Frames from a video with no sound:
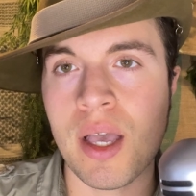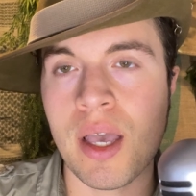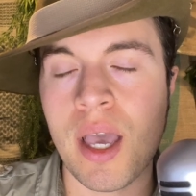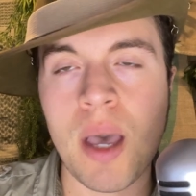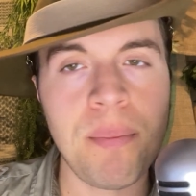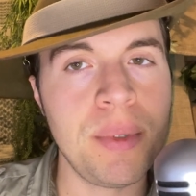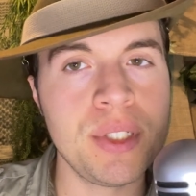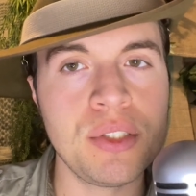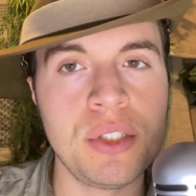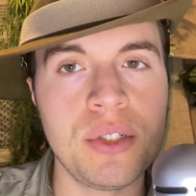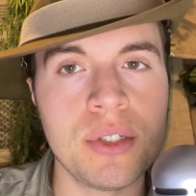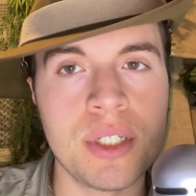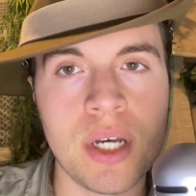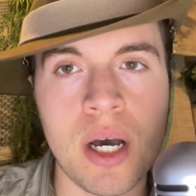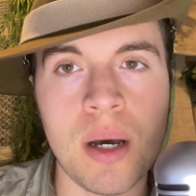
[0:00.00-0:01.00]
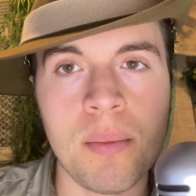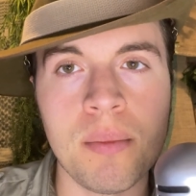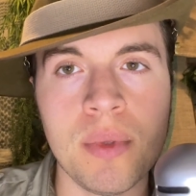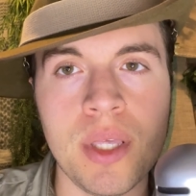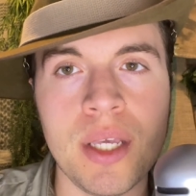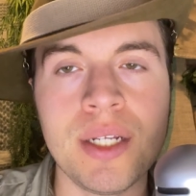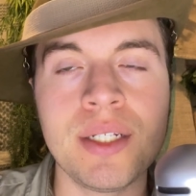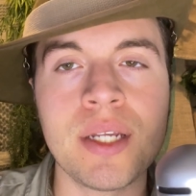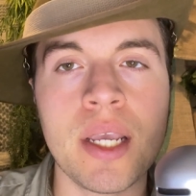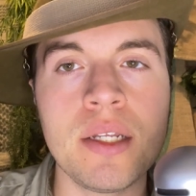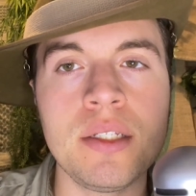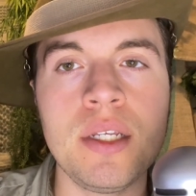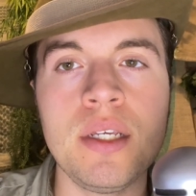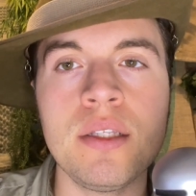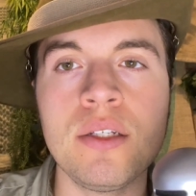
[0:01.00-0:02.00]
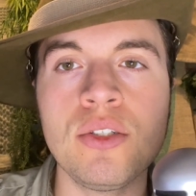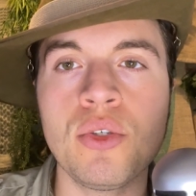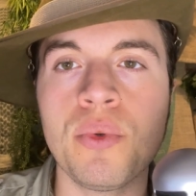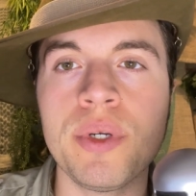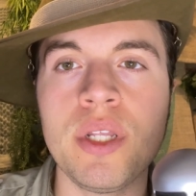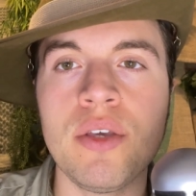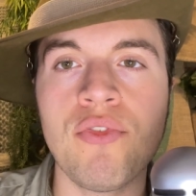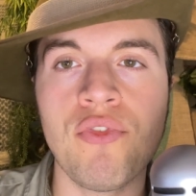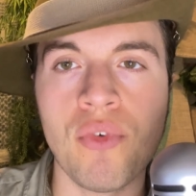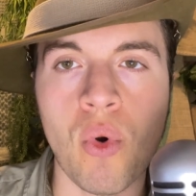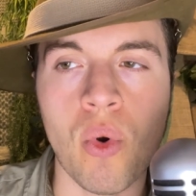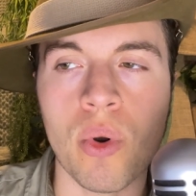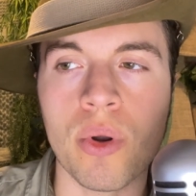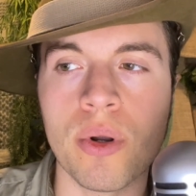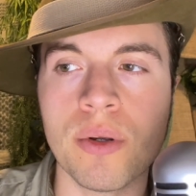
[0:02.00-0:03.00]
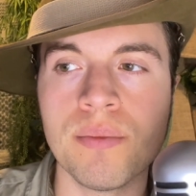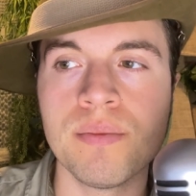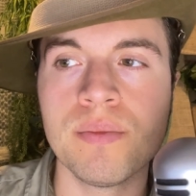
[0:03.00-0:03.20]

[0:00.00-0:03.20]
happens to come in 1924.